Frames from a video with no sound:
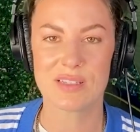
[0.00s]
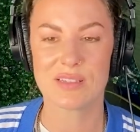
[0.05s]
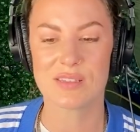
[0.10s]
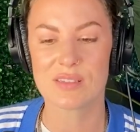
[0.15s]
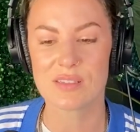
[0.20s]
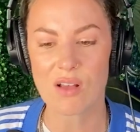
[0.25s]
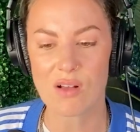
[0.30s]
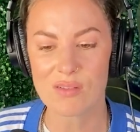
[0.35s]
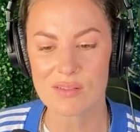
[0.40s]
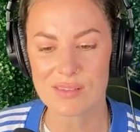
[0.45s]
and
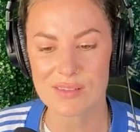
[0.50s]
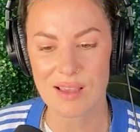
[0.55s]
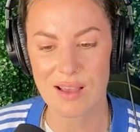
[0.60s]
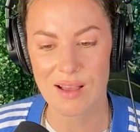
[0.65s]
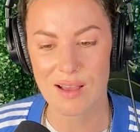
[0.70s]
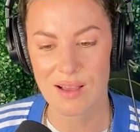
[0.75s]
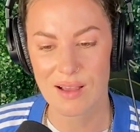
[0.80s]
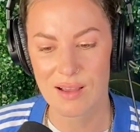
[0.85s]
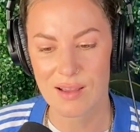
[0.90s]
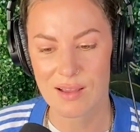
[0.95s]

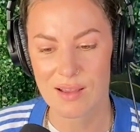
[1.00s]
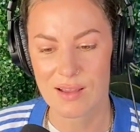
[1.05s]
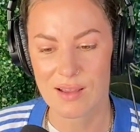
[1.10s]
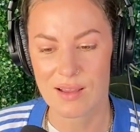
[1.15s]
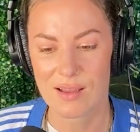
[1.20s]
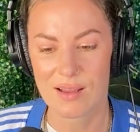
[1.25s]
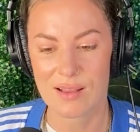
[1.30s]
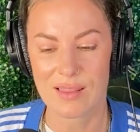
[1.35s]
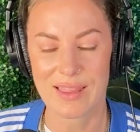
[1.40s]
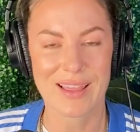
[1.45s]
salsa
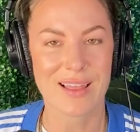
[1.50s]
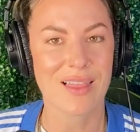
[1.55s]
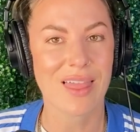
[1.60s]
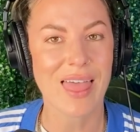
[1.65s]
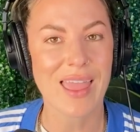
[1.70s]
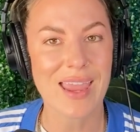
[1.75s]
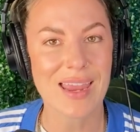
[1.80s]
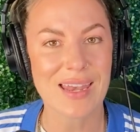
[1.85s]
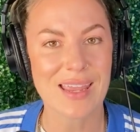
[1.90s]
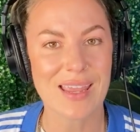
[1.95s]
like a
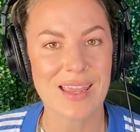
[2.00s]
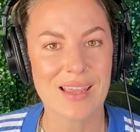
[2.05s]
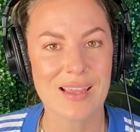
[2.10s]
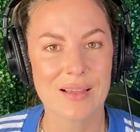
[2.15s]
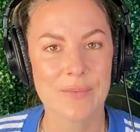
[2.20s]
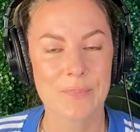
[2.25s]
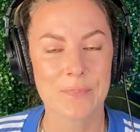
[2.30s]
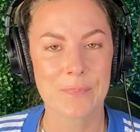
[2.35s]
lady.